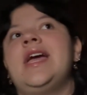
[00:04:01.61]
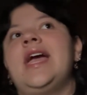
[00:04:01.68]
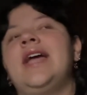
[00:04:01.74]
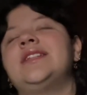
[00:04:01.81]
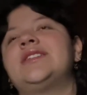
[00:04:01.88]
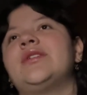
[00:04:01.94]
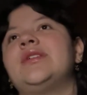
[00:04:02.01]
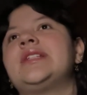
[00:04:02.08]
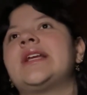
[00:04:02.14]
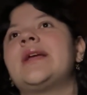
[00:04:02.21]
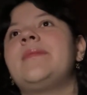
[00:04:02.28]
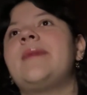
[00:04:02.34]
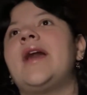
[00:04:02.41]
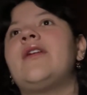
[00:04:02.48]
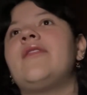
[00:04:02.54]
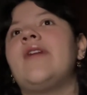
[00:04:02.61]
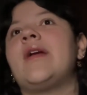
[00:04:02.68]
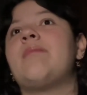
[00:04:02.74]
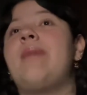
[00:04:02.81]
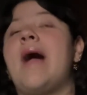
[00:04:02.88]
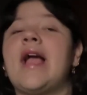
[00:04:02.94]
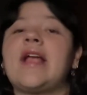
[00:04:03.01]
And so it's a matter
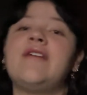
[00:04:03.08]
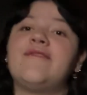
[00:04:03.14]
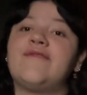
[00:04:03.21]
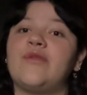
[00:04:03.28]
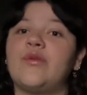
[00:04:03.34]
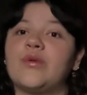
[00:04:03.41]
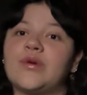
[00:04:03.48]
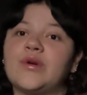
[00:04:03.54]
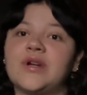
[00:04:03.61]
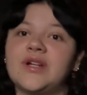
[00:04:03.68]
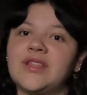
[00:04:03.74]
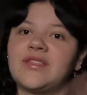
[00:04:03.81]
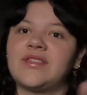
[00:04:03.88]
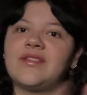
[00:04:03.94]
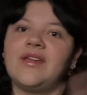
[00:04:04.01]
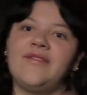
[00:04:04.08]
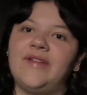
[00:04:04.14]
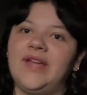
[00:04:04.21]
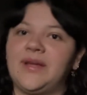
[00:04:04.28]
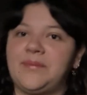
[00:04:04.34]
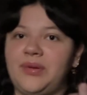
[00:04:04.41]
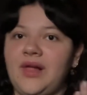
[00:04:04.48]
of back and forth of
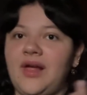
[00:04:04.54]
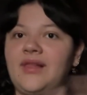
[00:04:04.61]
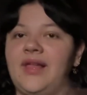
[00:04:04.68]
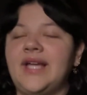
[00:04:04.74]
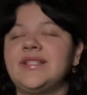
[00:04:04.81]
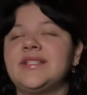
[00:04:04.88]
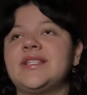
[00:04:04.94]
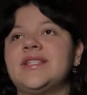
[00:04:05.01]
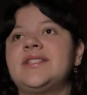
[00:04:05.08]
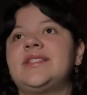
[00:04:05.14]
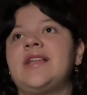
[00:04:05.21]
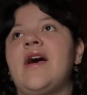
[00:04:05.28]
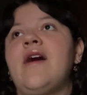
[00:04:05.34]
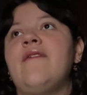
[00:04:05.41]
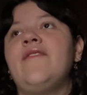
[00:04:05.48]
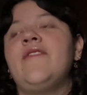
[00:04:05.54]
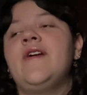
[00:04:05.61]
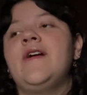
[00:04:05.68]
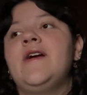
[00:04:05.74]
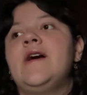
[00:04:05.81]
plot lines and stuff.